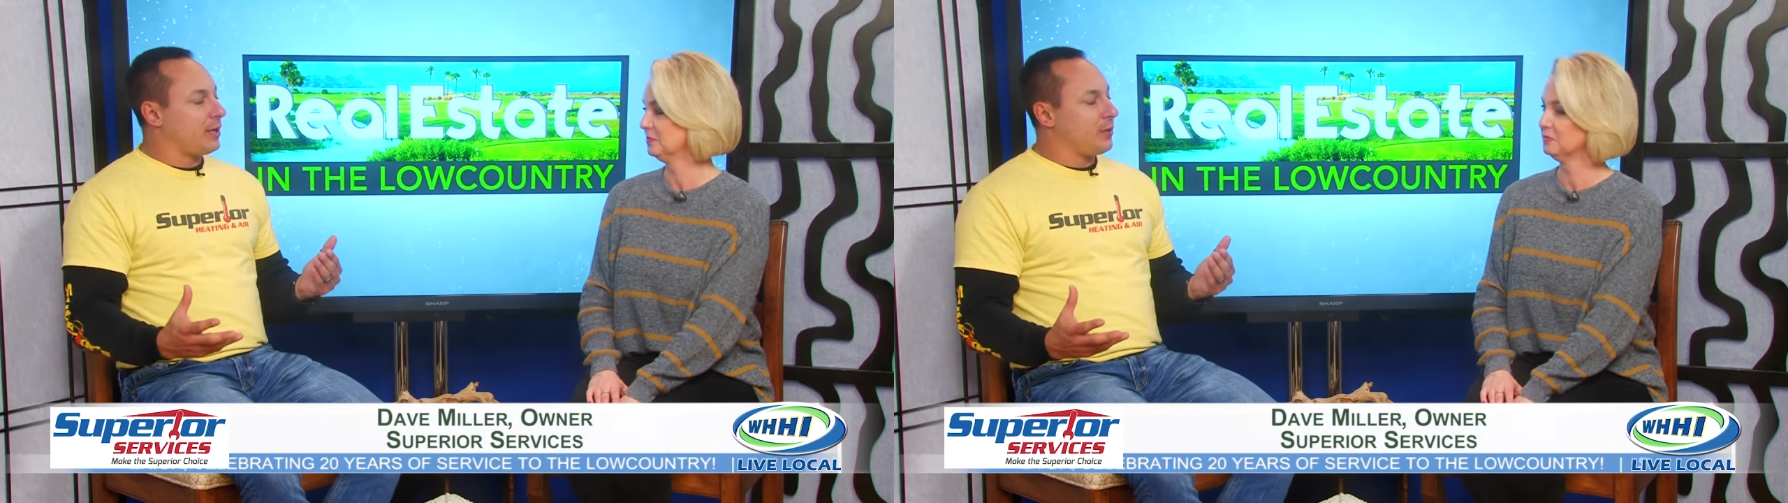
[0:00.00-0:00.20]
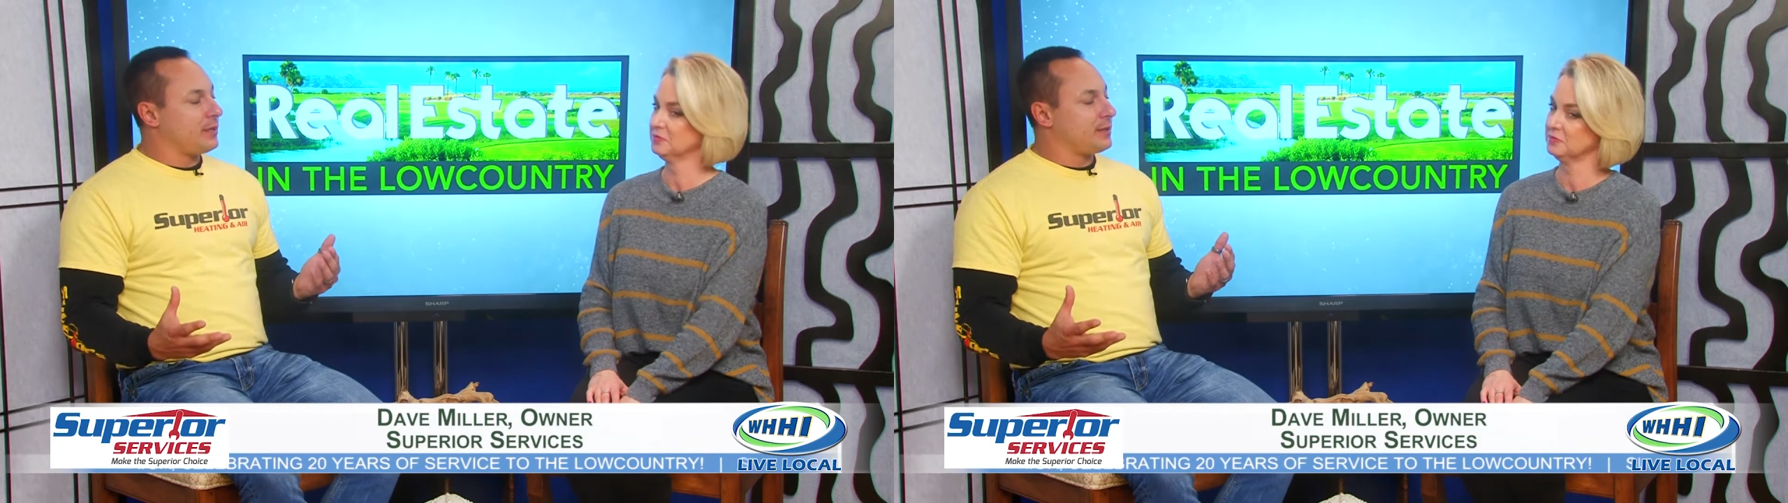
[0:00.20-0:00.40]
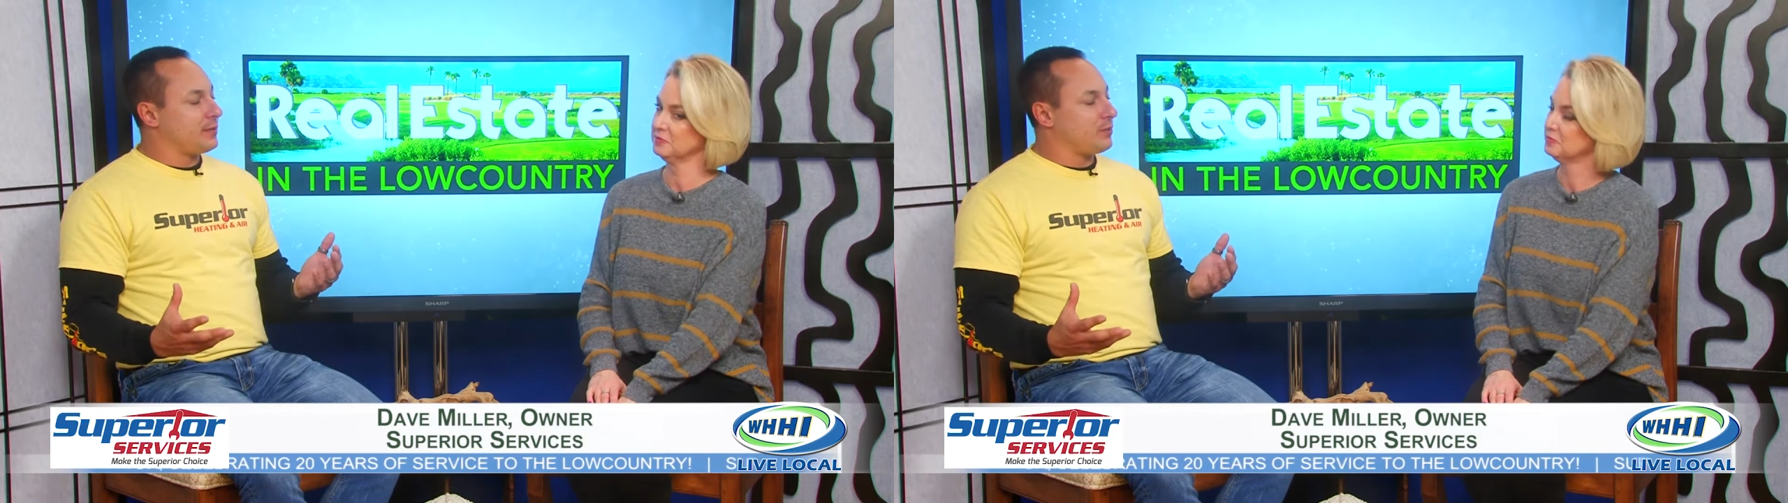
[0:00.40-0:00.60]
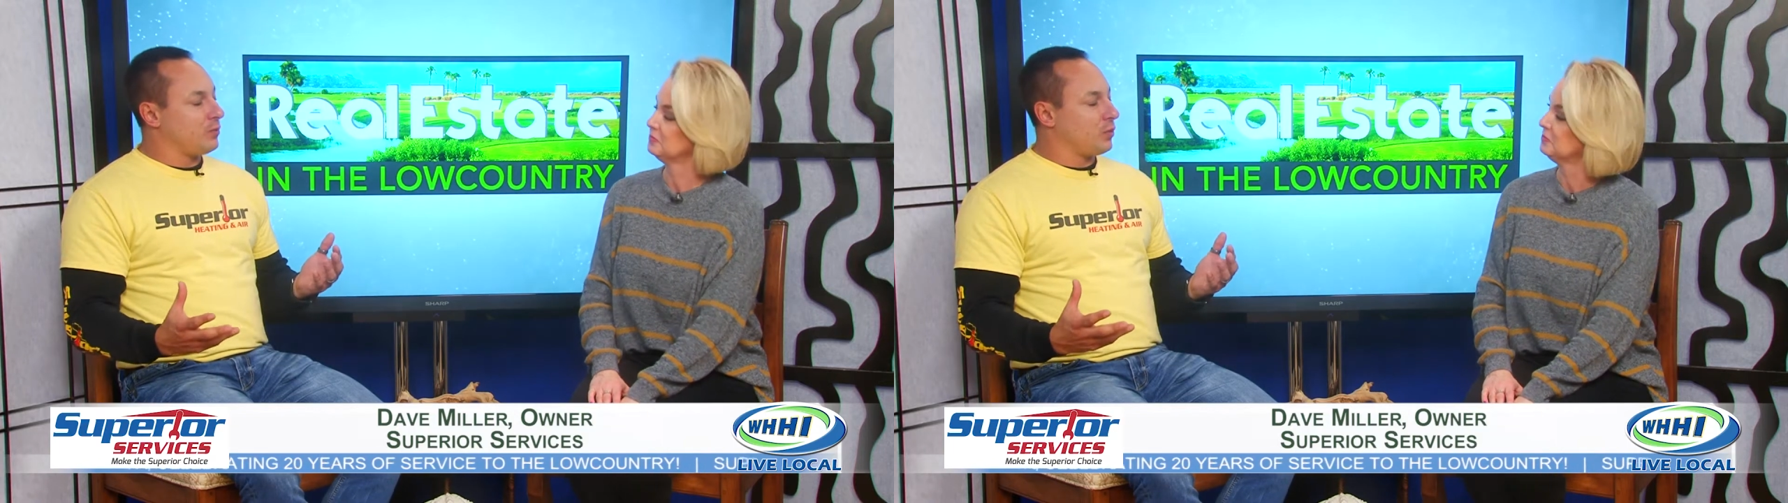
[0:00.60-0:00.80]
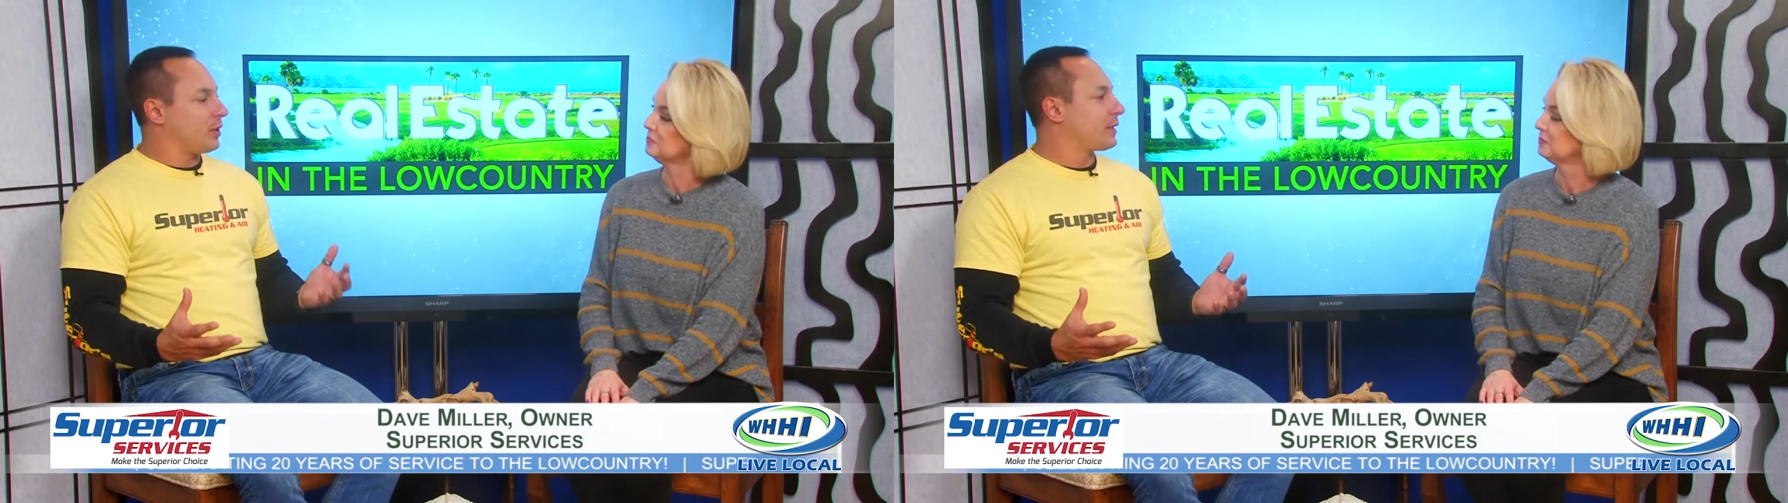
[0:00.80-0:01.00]
always
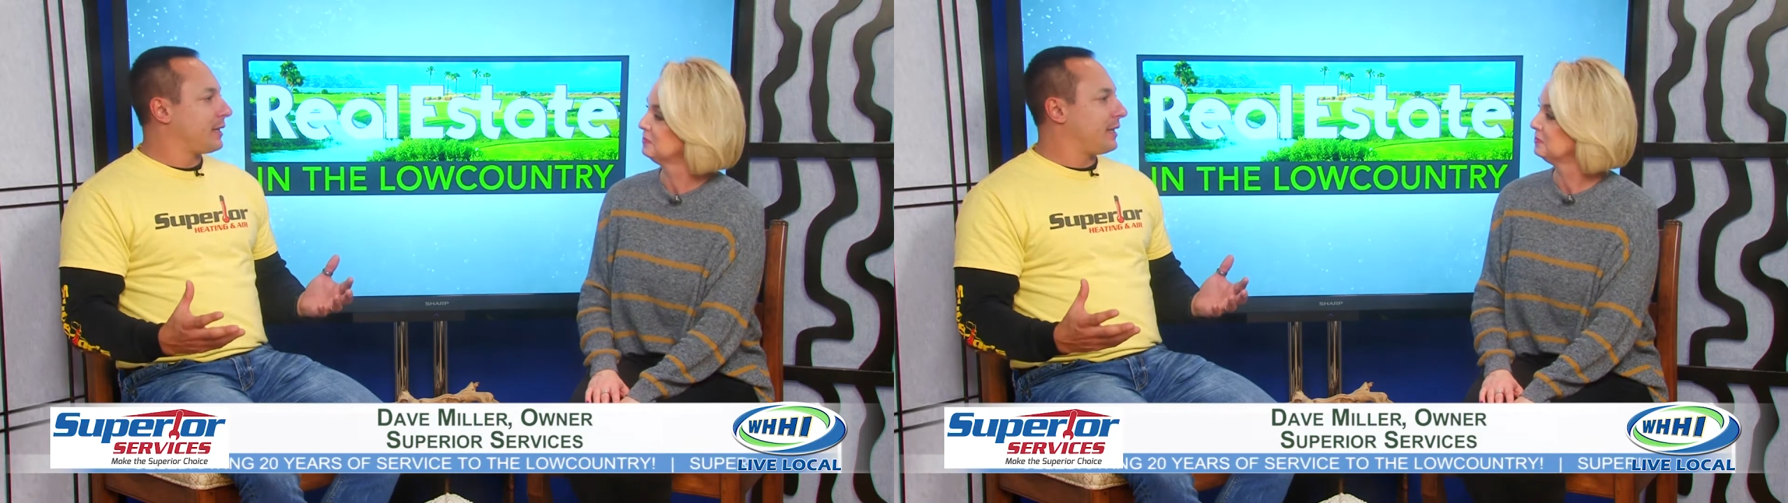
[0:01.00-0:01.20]
worked